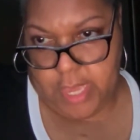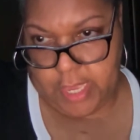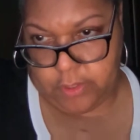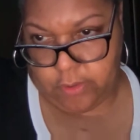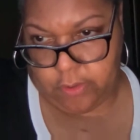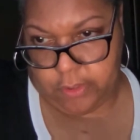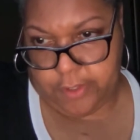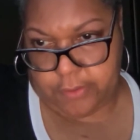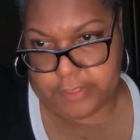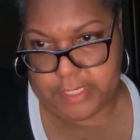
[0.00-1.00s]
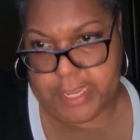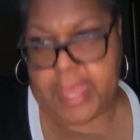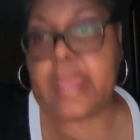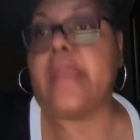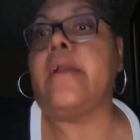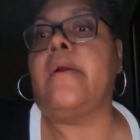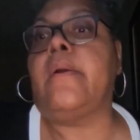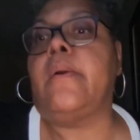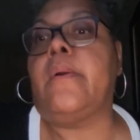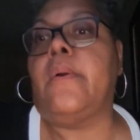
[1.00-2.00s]
And earlier today,
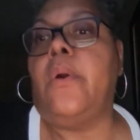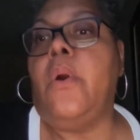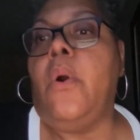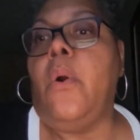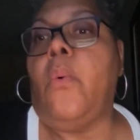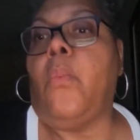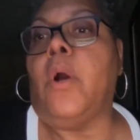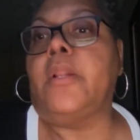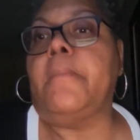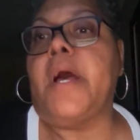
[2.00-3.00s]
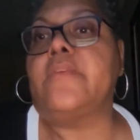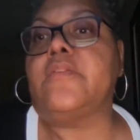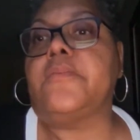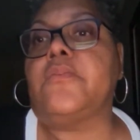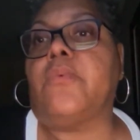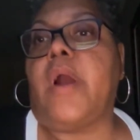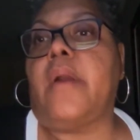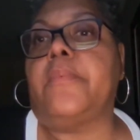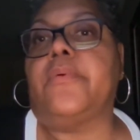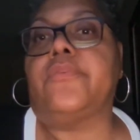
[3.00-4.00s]
one of my
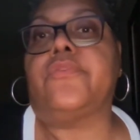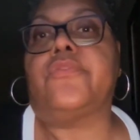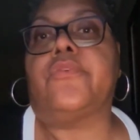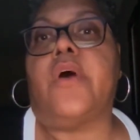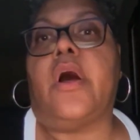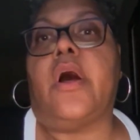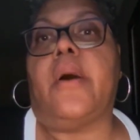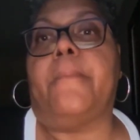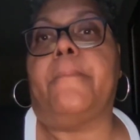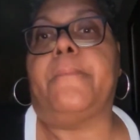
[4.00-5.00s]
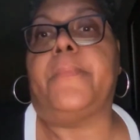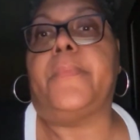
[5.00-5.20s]
subscribers um,